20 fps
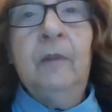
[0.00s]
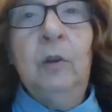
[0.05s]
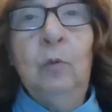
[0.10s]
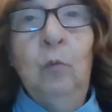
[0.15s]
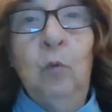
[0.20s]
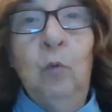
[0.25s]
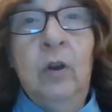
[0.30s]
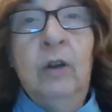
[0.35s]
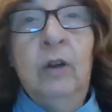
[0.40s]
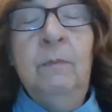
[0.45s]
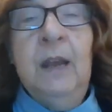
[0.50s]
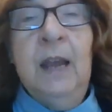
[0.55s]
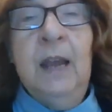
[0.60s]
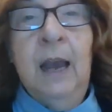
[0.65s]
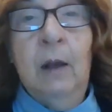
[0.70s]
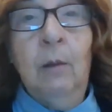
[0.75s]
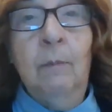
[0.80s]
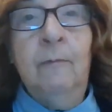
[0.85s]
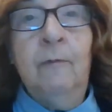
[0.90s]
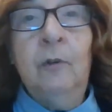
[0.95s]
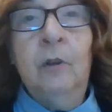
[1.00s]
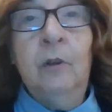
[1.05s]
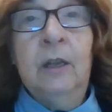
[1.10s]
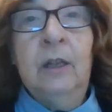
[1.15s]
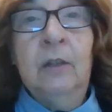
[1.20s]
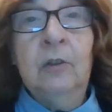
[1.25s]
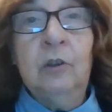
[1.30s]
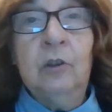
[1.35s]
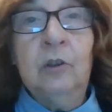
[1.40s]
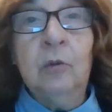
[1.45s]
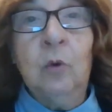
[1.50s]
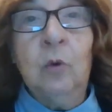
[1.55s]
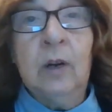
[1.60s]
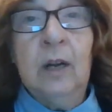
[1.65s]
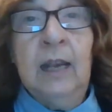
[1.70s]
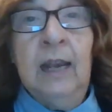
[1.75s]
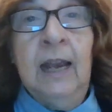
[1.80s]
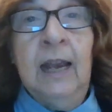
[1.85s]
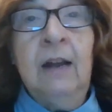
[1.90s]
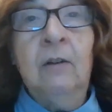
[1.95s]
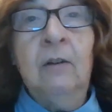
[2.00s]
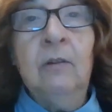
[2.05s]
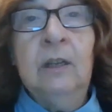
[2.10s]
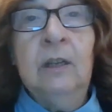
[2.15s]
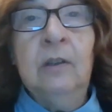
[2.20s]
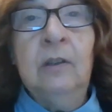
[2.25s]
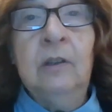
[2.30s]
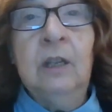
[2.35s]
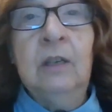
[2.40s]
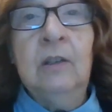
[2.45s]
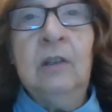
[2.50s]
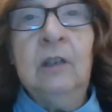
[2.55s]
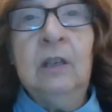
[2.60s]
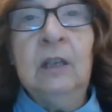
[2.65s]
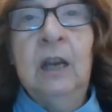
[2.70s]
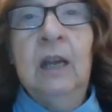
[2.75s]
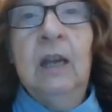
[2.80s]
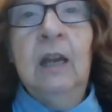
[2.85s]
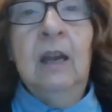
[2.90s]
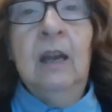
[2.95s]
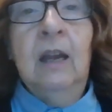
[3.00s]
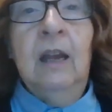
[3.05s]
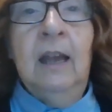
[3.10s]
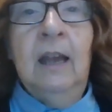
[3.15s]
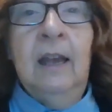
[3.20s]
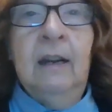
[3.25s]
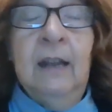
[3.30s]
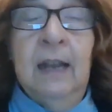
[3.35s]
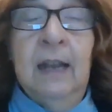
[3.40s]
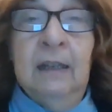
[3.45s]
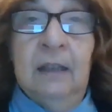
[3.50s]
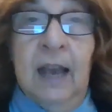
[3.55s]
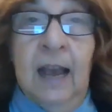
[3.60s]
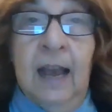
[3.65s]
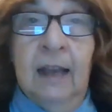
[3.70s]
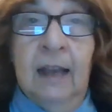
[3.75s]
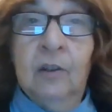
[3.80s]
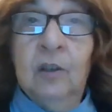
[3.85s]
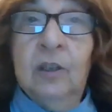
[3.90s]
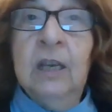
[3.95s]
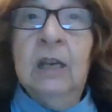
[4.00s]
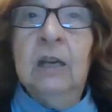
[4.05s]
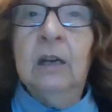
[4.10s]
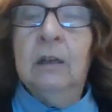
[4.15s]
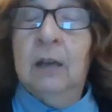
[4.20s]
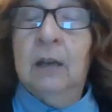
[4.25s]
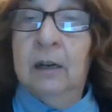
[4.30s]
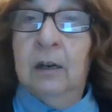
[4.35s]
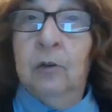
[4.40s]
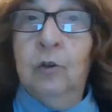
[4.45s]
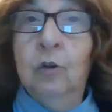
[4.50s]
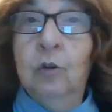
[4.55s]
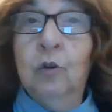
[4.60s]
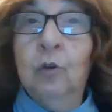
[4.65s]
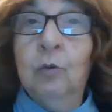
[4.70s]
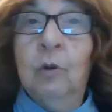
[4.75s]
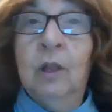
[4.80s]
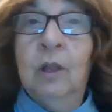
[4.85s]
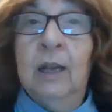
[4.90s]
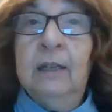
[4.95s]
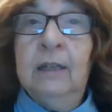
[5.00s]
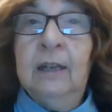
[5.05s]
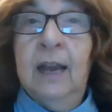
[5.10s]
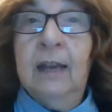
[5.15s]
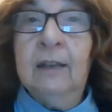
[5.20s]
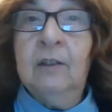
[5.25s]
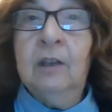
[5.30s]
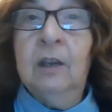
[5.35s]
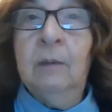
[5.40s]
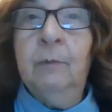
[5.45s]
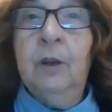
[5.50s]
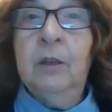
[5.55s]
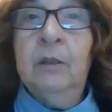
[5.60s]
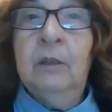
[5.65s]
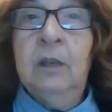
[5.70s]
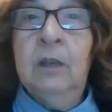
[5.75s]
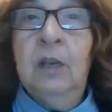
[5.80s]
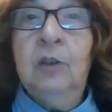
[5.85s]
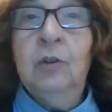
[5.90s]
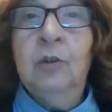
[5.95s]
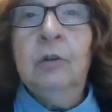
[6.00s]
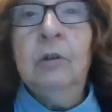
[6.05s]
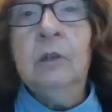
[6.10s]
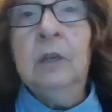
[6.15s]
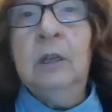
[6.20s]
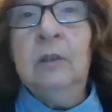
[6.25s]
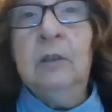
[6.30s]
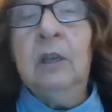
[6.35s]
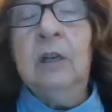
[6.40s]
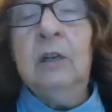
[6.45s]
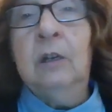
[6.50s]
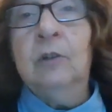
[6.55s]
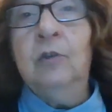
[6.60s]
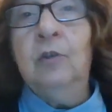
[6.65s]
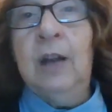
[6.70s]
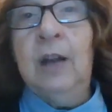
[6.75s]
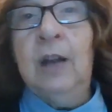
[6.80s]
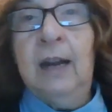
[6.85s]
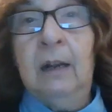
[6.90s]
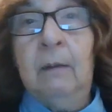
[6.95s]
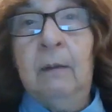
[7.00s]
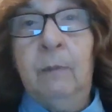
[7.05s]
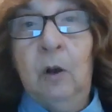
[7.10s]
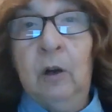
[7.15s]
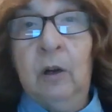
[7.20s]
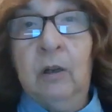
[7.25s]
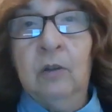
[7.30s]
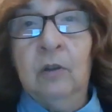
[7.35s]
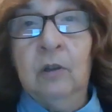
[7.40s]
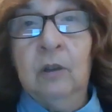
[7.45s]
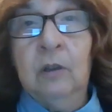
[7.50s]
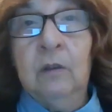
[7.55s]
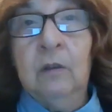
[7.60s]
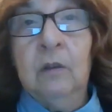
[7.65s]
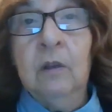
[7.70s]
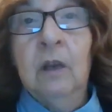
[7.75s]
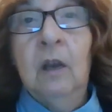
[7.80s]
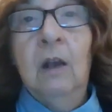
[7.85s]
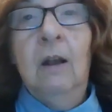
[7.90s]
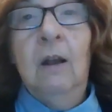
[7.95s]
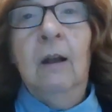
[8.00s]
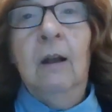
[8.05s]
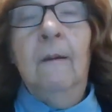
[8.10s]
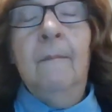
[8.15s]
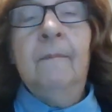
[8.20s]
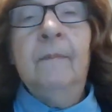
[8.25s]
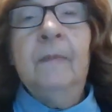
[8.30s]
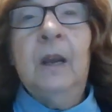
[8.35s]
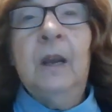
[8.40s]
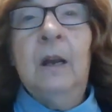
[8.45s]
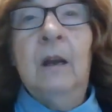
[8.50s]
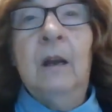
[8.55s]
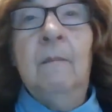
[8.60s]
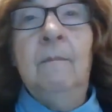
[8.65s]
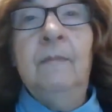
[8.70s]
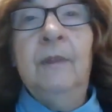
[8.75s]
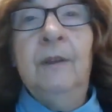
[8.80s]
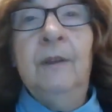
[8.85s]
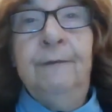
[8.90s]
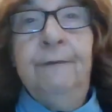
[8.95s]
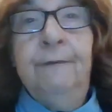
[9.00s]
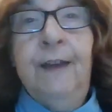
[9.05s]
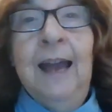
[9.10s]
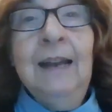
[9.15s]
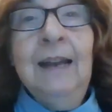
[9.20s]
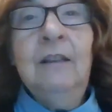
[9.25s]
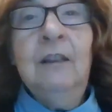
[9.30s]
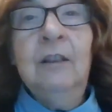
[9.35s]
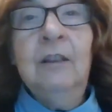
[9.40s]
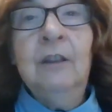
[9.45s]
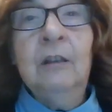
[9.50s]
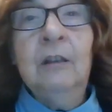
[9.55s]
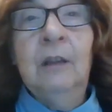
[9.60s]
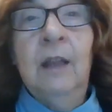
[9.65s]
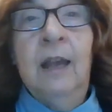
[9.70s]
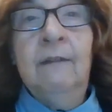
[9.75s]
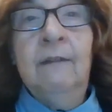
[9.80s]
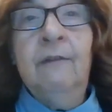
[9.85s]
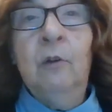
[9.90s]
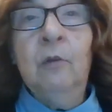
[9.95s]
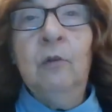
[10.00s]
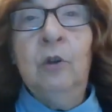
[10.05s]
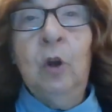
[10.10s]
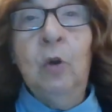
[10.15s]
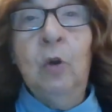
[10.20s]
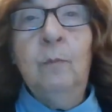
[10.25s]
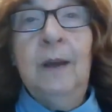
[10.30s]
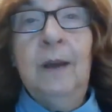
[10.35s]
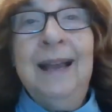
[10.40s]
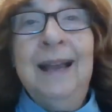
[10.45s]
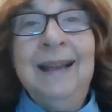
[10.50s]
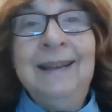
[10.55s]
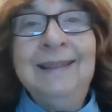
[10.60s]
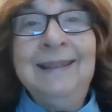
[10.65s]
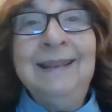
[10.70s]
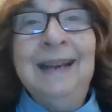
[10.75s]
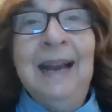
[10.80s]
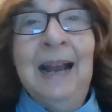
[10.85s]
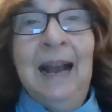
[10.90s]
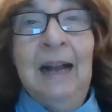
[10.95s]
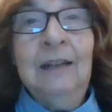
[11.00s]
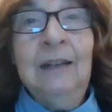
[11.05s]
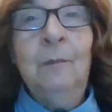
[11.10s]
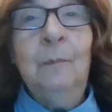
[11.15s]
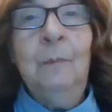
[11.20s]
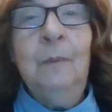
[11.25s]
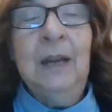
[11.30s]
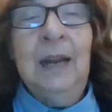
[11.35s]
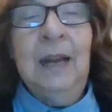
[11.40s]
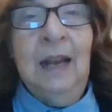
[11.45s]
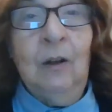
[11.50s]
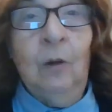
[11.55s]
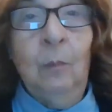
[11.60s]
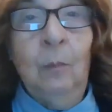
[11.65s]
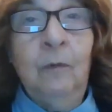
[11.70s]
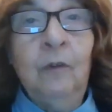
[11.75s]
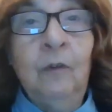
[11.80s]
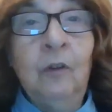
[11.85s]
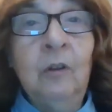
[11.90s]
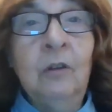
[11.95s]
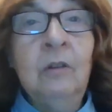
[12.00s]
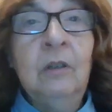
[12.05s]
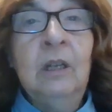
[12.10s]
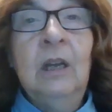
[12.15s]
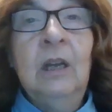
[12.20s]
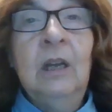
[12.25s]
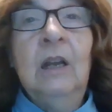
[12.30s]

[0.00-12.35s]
would be helpful in sorting out is this an ataxia, an unusual ataxia presentation, or is it a genetic Parkinson's? Um, the fact that the levodopa has not been helpful,